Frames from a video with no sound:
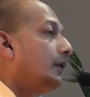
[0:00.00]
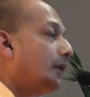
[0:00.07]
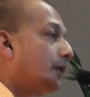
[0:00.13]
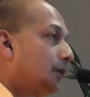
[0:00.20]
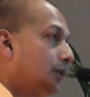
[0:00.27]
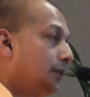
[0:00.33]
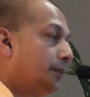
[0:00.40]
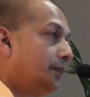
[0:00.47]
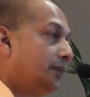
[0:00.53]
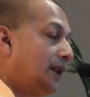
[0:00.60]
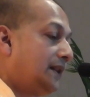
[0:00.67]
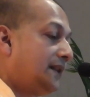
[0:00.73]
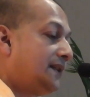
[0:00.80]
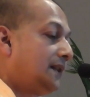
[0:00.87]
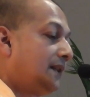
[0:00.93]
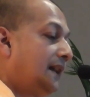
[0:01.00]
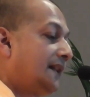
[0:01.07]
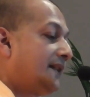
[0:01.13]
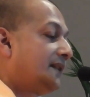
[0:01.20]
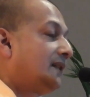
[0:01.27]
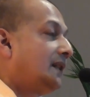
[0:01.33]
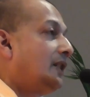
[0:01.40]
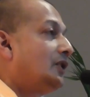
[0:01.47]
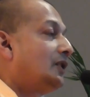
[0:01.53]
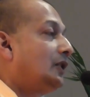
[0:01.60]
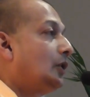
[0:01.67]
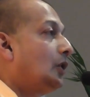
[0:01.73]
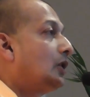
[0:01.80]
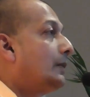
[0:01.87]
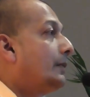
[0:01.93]
So that is the next stage.
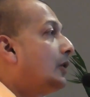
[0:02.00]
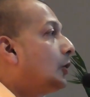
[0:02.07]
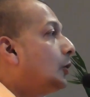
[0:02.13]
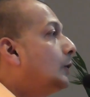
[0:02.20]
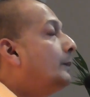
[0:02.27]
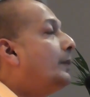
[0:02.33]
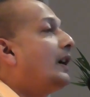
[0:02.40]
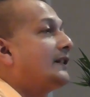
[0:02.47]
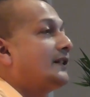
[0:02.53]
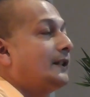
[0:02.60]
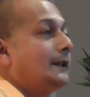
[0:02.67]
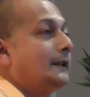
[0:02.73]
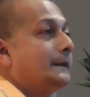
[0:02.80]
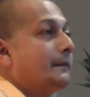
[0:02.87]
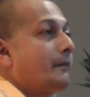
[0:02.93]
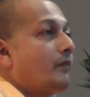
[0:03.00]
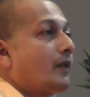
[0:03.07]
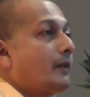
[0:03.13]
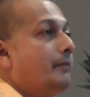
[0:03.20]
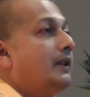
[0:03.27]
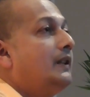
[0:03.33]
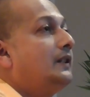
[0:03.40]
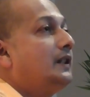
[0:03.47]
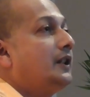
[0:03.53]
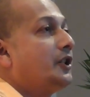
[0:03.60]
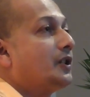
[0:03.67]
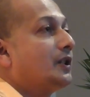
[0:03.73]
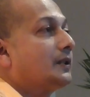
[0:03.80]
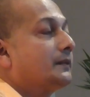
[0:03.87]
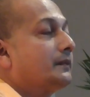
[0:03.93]
They talk about upasana,
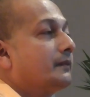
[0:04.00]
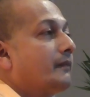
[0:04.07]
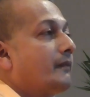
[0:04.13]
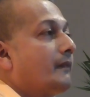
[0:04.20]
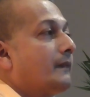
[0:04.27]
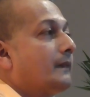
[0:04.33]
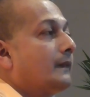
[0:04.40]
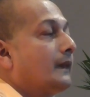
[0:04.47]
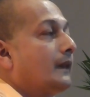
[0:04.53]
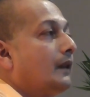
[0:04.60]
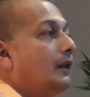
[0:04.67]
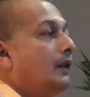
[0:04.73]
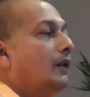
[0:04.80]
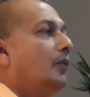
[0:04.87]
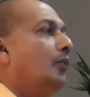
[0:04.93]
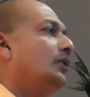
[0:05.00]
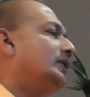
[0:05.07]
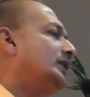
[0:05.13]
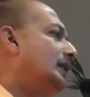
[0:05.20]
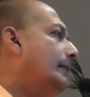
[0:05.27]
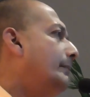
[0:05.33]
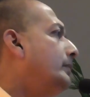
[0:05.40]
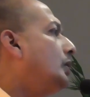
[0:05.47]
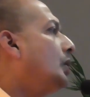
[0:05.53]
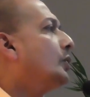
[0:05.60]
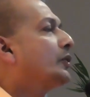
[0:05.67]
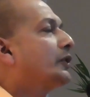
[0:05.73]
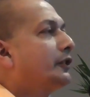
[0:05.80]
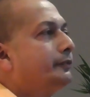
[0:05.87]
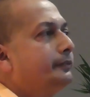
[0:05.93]
meditation. Some
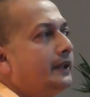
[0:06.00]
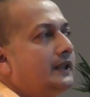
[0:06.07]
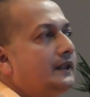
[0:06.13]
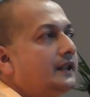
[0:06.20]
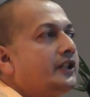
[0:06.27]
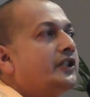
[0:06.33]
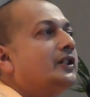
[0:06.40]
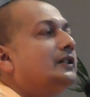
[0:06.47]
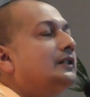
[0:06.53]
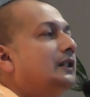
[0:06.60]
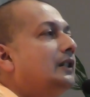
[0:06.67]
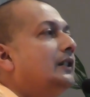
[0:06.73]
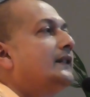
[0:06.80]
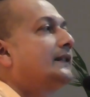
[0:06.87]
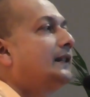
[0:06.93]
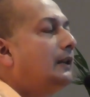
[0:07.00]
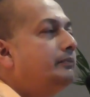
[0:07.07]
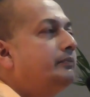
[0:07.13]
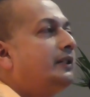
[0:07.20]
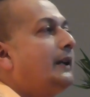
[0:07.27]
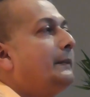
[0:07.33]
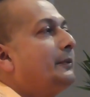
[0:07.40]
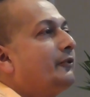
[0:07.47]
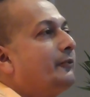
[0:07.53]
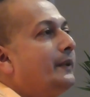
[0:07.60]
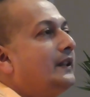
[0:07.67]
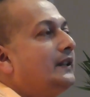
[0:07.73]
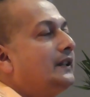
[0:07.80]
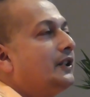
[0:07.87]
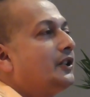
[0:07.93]
course of meditation, some type of
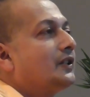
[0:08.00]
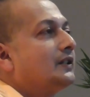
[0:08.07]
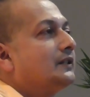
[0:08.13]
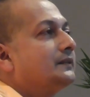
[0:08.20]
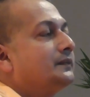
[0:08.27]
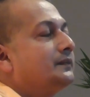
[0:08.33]
meditation,